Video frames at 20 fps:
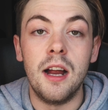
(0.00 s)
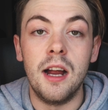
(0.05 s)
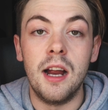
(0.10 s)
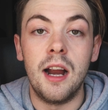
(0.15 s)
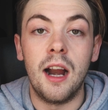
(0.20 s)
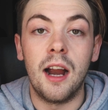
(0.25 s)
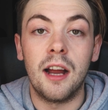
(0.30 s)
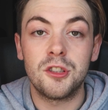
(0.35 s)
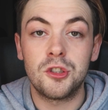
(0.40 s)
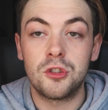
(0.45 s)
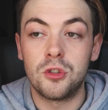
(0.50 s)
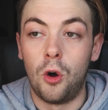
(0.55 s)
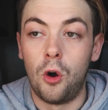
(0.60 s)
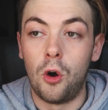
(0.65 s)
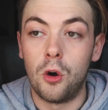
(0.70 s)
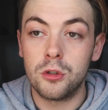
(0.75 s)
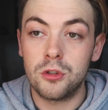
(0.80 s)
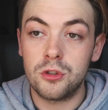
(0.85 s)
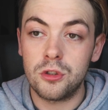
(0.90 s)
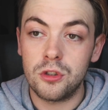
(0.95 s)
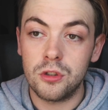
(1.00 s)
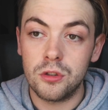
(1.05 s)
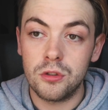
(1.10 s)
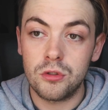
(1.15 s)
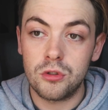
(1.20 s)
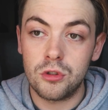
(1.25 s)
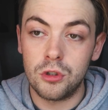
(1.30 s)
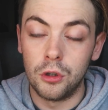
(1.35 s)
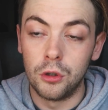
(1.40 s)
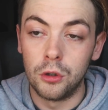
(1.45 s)
I sourced
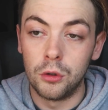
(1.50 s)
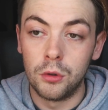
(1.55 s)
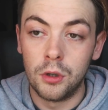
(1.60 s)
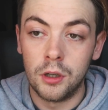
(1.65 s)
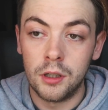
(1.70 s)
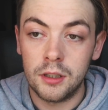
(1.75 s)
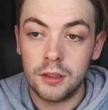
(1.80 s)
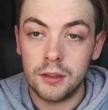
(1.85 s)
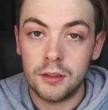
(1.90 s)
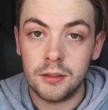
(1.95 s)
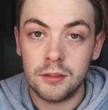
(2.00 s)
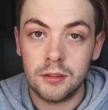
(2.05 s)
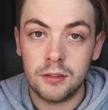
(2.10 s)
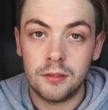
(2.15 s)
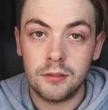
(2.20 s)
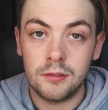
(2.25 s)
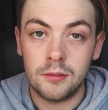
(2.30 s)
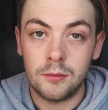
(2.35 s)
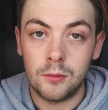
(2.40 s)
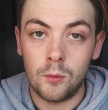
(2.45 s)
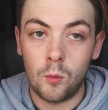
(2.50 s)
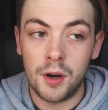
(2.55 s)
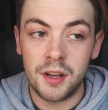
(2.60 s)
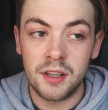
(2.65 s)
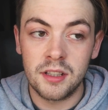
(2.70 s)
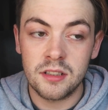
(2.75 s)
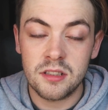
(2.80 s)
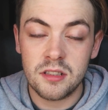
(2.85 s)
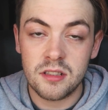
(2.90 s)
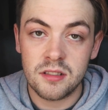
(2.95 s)
2
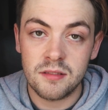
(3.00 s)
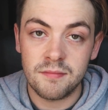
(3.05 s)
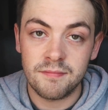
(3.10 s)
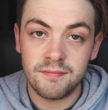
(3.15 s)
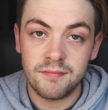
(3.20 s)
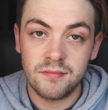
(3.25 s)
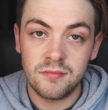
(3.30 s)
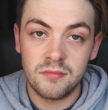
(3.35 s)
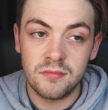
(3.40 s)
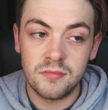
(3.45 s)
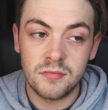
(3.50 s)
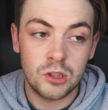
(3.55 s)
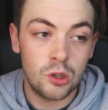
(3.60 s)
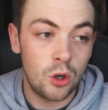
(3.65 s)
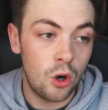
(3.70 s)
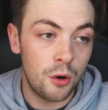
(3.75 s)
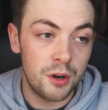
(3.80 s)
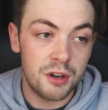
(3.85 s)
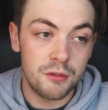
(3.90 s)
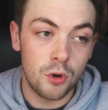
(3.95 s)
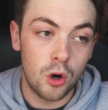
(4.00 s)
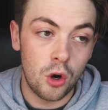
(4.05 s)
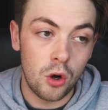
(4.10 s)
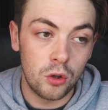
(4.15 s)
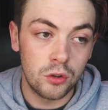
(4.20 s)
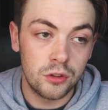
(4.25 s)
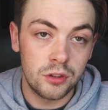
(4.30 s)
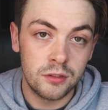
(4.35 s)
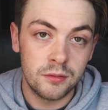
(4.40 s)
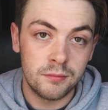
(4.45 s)
wings, they're already
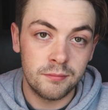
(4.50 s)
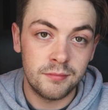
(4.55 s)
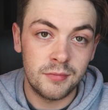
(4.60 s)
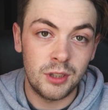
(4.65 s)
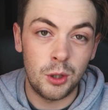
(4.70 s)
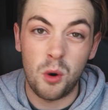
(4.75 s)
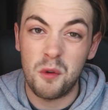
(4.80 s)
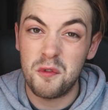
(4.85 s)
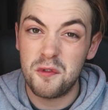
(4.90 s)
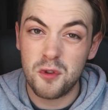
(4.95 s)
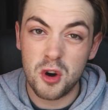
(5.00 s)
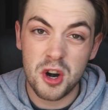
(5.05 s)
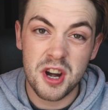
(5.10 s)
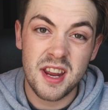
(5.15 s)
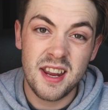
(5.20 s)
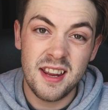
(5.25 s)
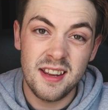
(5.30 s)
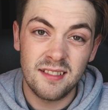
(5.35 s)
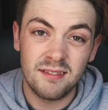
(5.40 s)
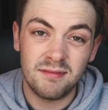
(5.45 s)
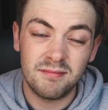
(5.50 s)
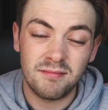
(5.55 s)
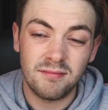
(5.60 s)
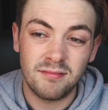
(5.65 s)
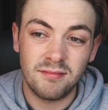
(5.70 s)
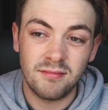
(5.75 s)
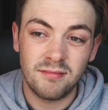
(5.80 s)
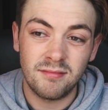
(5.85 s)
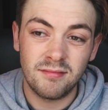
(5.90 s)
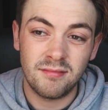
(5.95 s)
rolled, they were free,
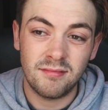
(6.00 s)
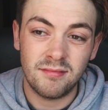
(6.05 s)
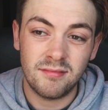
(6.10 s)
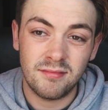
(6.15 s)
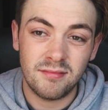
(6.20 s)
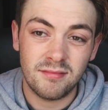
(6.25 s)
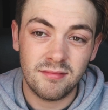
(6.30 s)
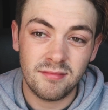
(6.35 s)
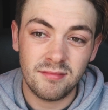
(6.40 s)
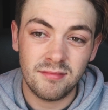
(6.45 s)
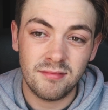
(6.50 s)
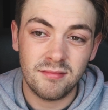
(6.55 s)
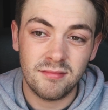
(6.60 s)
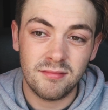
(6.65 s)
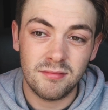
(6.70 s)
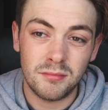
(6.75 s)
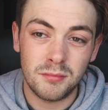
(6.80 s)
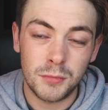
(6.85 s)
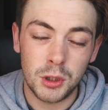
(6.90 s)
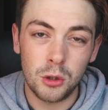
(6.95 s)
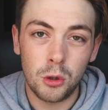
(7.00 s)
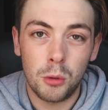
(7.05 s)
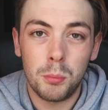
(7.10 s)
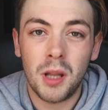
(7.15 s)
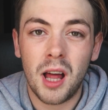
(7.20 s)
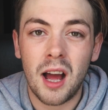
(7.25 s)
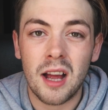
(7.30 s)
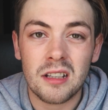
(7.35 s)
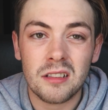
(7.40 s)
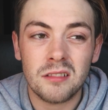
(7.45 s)
but they were
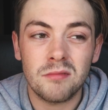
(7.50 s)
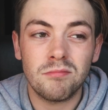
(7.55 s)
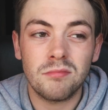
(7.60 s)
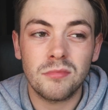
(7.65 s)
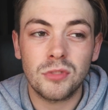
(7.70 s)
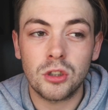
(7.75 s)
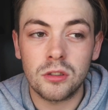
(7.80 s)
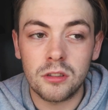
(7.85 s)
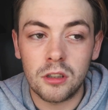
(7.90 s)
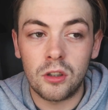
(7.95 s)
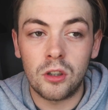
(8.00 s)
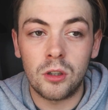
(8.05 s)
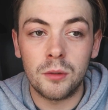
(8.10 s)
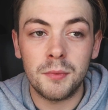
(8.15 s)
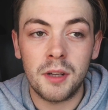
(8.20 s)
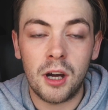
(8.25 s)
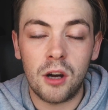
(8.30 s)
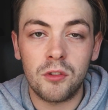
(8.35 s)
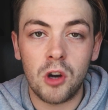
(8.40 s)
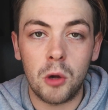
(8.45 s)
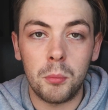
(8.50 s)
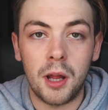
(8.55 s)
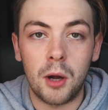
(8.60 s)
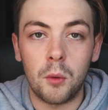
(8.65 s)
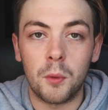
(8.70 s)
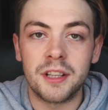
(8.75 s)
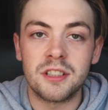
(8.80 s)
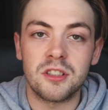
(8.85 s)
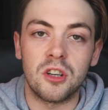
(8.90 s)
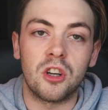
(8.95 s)
black, so now I've got
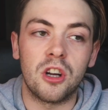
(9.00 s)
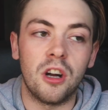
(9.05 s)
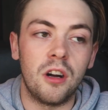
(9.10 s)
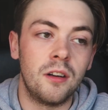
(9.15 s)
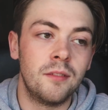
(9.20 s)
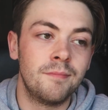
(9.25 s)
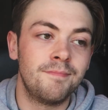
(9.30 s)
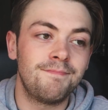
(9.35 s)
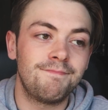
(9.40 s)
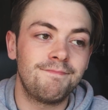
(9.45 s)
black wings on car.